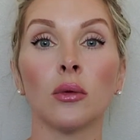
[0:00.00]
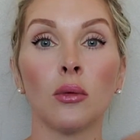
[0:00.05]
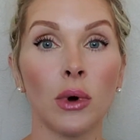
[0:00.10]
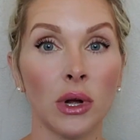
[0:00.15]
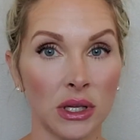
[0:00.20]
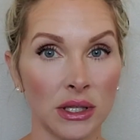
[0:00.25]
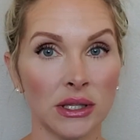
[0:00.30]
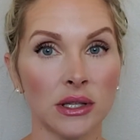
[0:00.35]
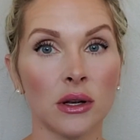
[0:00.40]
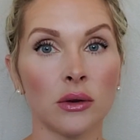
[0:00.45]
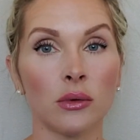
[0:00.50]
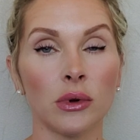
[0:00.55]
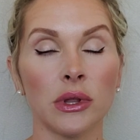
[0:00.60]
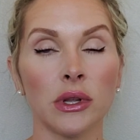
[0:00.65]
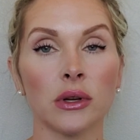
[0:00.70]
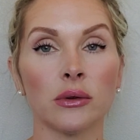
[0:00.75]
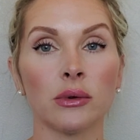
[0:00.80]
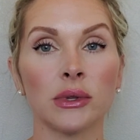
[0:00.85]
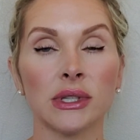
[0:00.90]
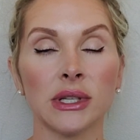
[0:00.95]
want to start with
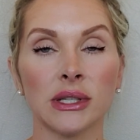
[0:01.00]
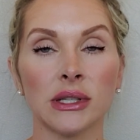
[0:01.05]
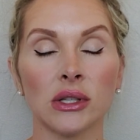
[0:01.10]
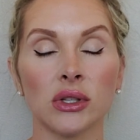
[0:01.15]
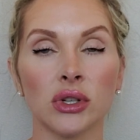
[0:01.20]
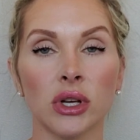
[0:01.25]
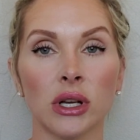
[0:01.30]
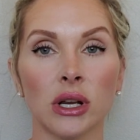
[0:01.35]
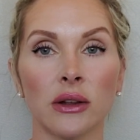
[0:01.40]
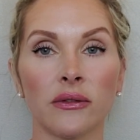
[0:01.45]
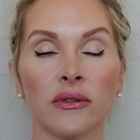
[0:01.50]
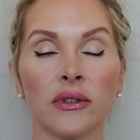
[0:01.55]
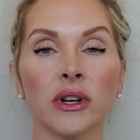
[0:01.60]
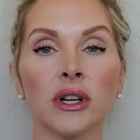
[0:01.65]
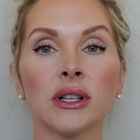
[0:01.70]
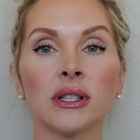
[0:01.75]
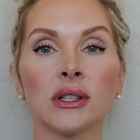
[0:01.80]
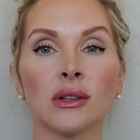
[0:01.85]
your resistance training first,